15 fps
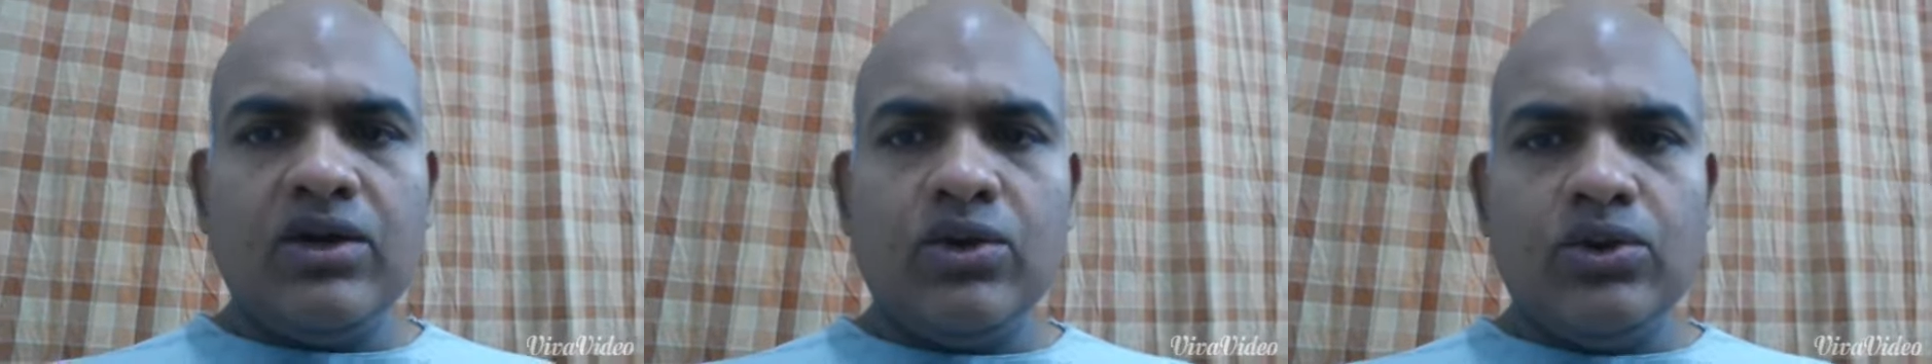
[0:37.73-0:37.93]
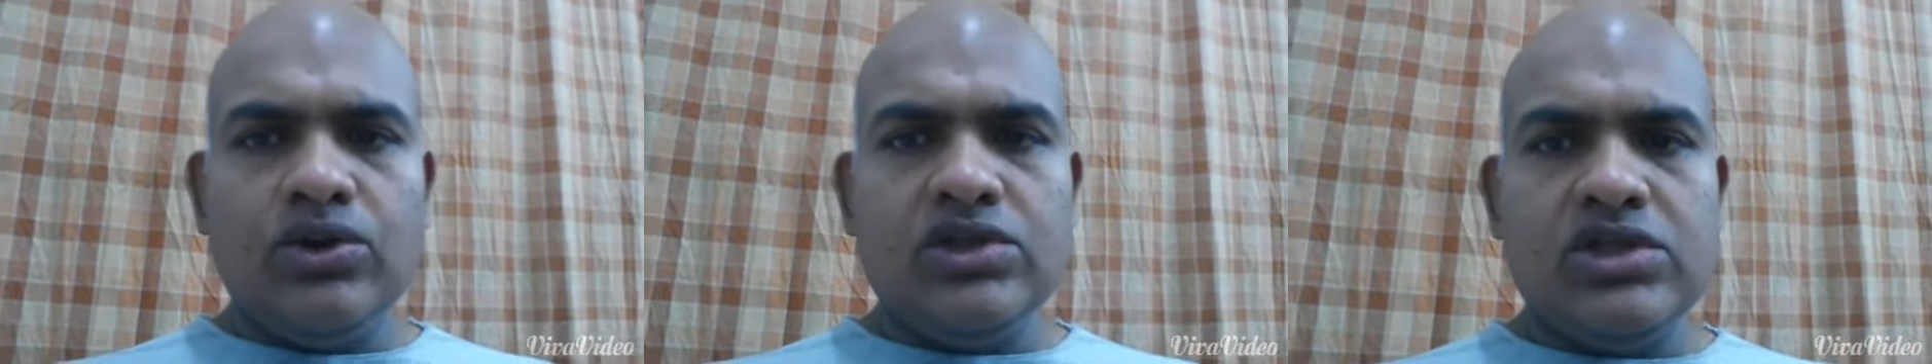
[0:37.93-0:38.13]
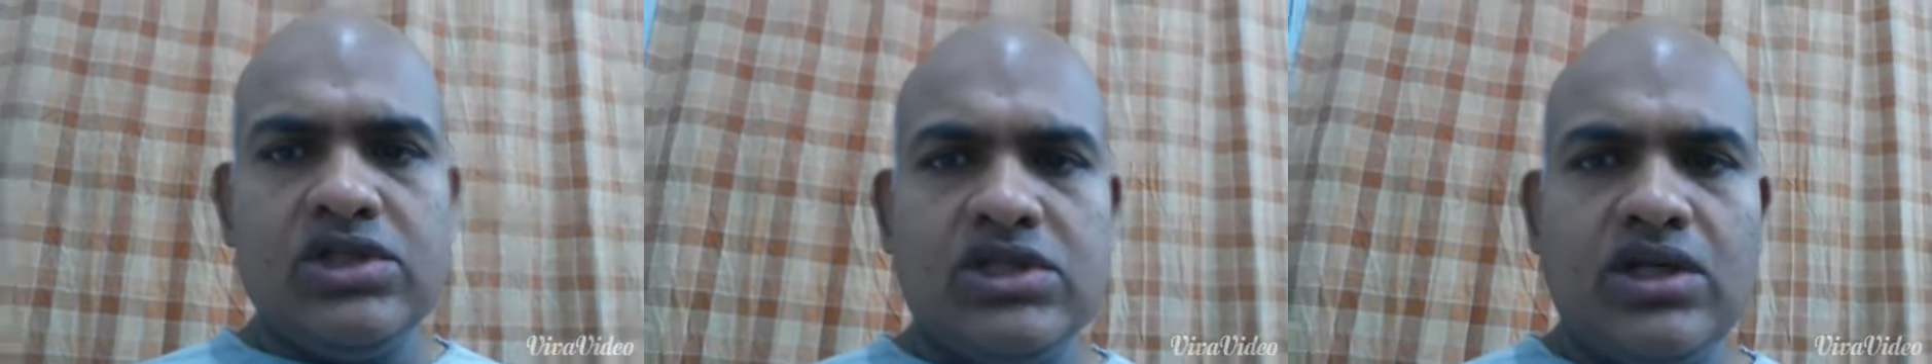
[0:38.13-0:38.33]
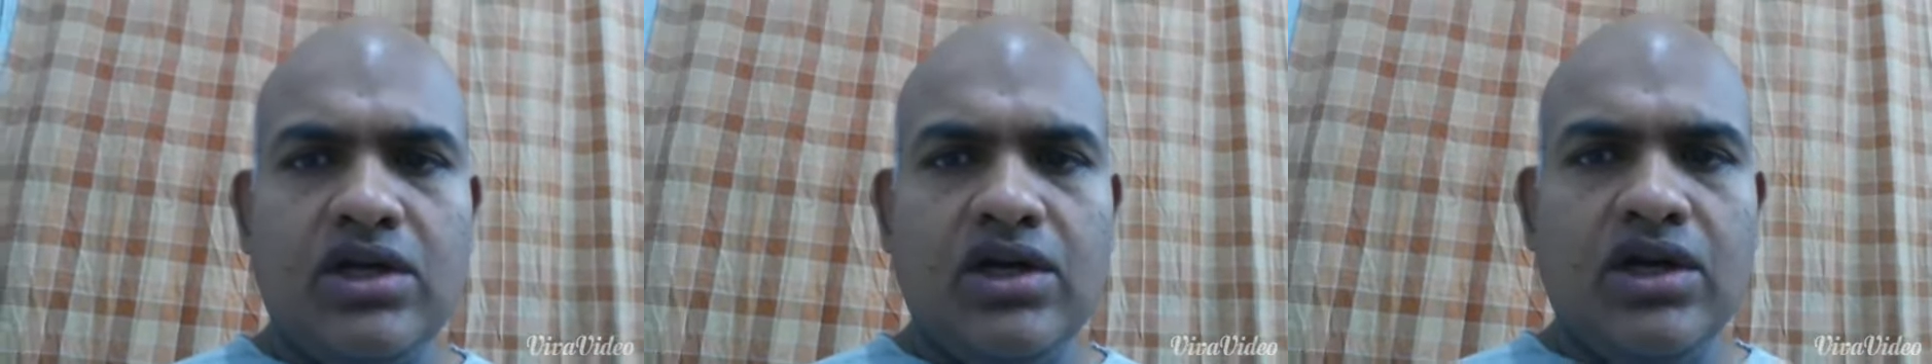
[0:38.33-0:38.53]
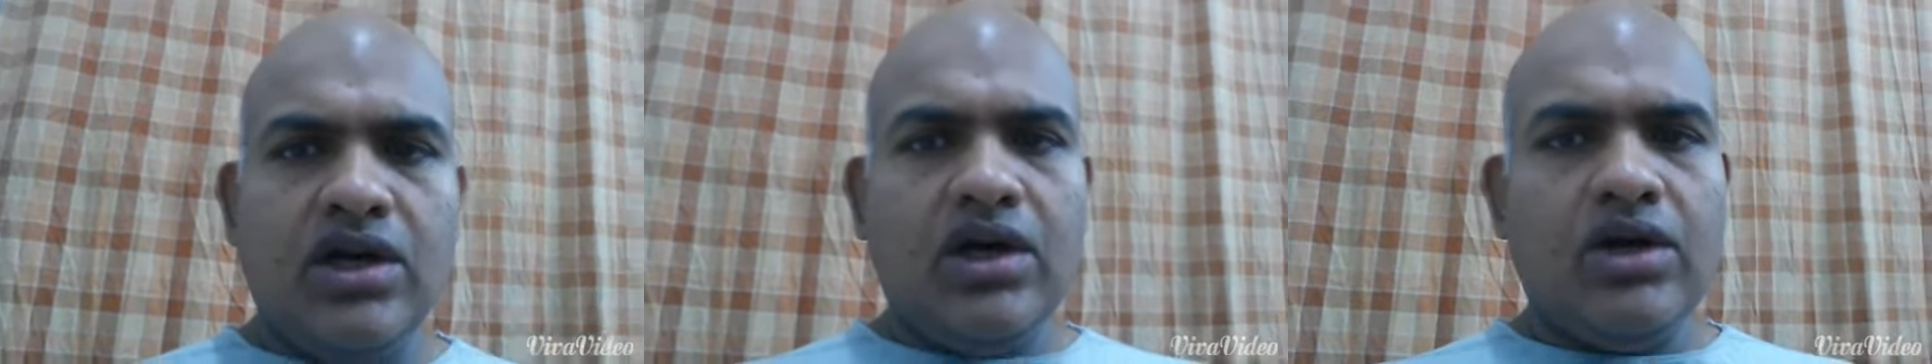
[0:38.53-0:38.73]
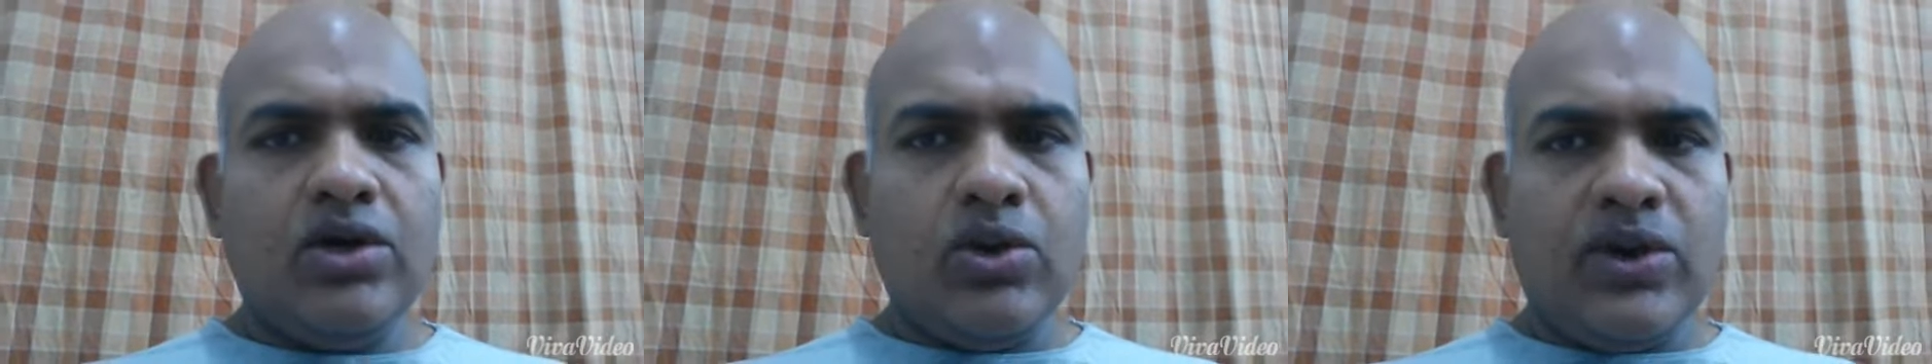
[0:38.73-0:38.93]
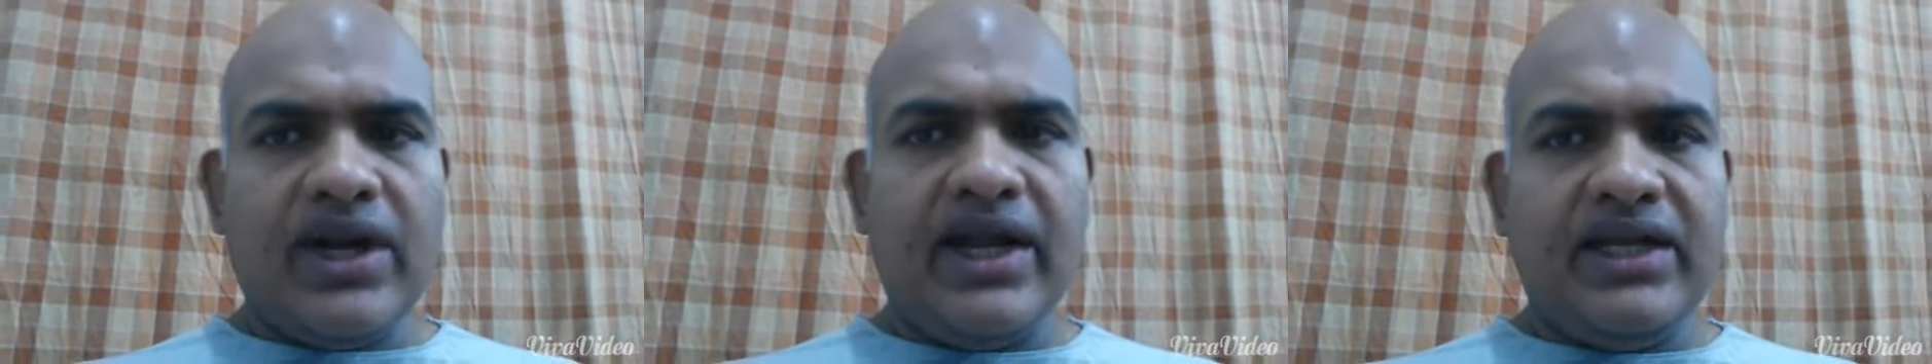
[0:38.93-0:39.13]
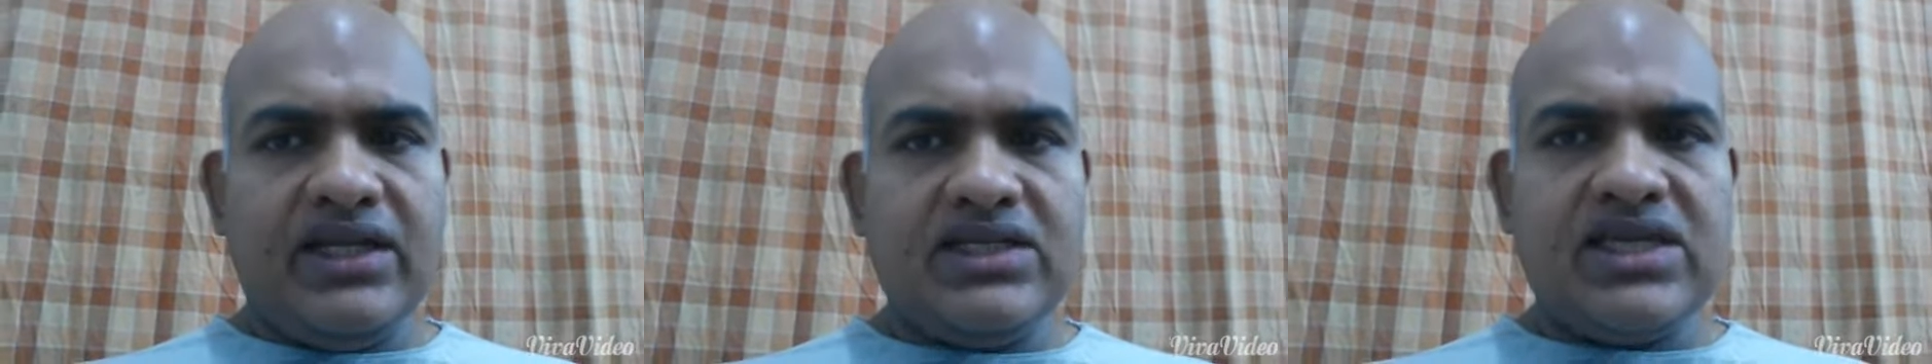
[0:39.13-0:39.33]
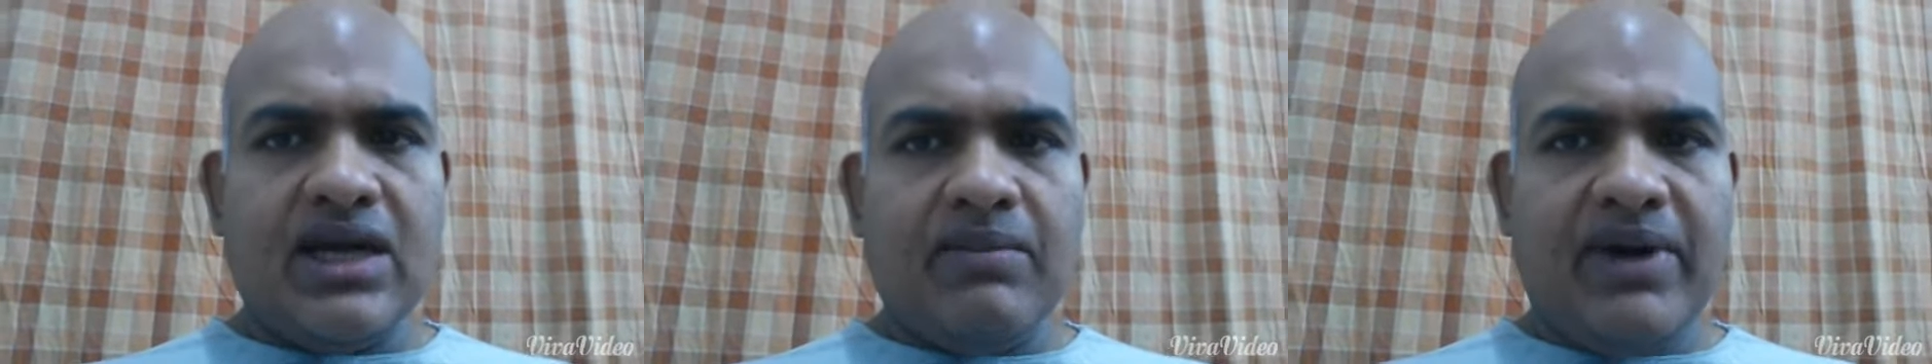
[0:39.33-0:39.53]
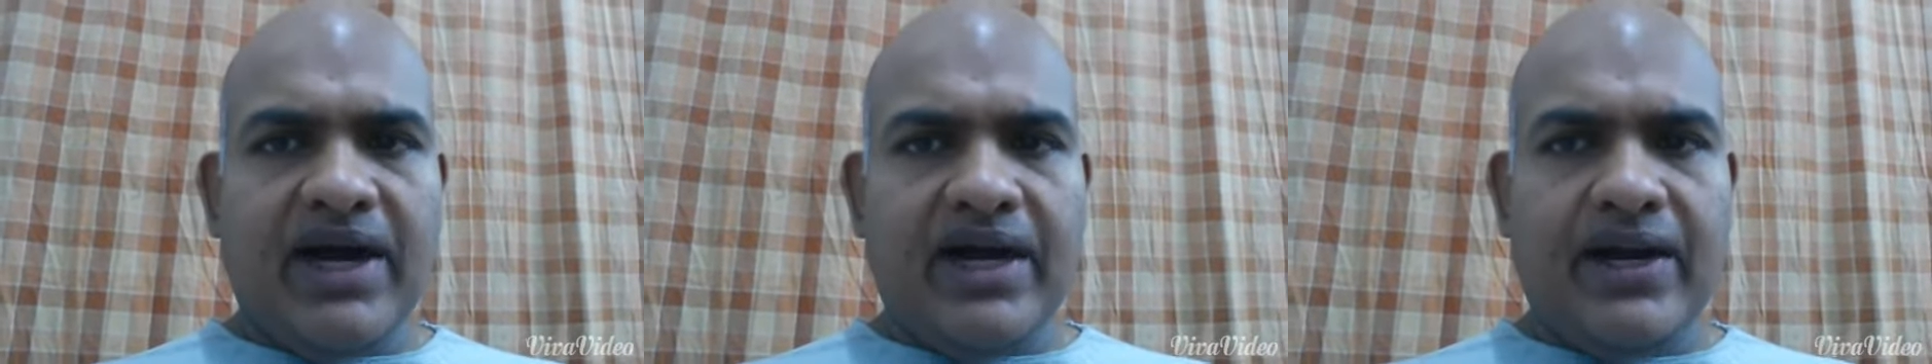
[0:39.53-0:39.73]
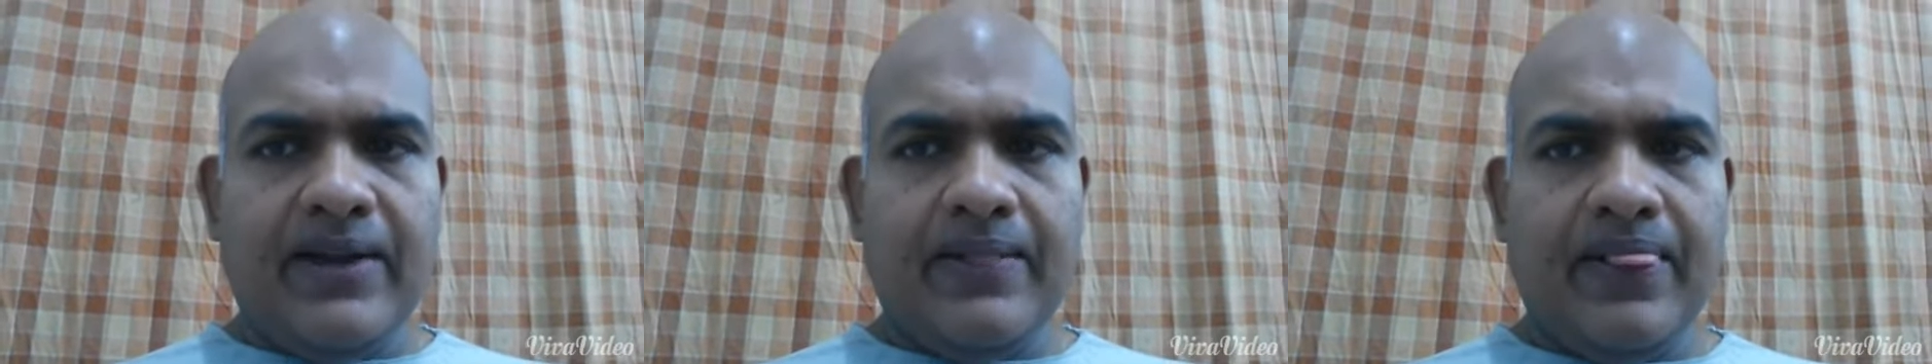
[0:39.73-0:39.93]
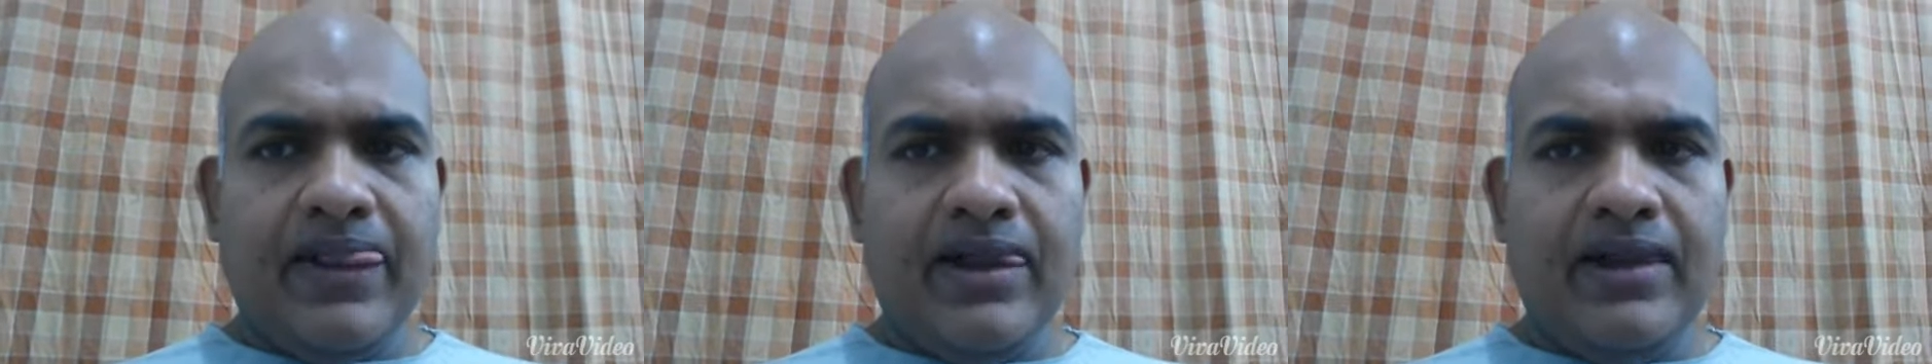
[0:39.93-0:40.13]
rules to train this command.